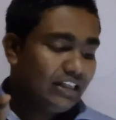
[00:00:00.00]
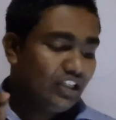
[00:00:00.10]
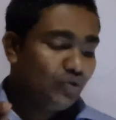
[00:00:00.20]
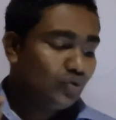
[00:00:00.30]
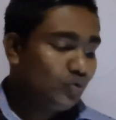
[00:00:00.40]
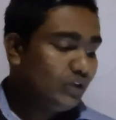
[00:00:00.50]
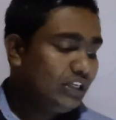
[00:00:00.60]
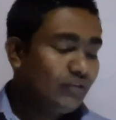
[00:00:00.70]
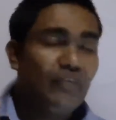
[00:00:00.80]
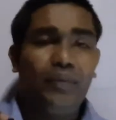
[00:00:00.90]
into two
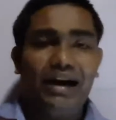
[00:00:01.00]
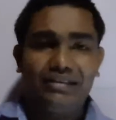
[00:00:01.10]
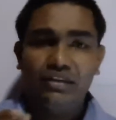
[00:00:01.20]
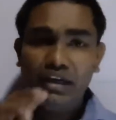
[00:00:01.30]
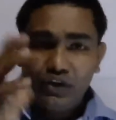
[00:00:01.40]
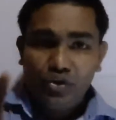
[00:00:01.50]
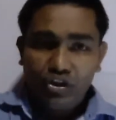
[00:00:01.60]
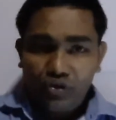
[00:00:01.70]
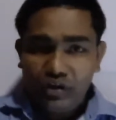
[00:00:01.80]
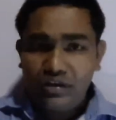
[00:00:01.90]
equal parts. You need
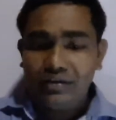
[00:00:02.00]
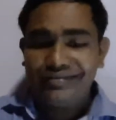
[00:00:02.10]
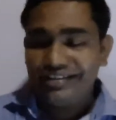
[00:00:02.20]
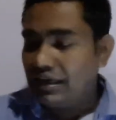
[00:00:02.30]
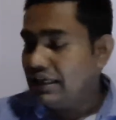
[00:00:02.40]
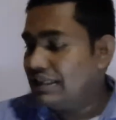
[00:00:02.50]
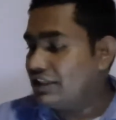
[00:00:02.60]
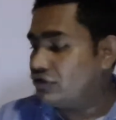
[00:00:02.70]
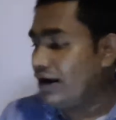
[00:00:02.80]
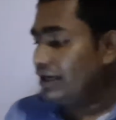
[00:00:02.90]
to turn
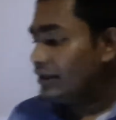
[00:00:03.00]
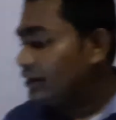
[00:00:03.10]
this one.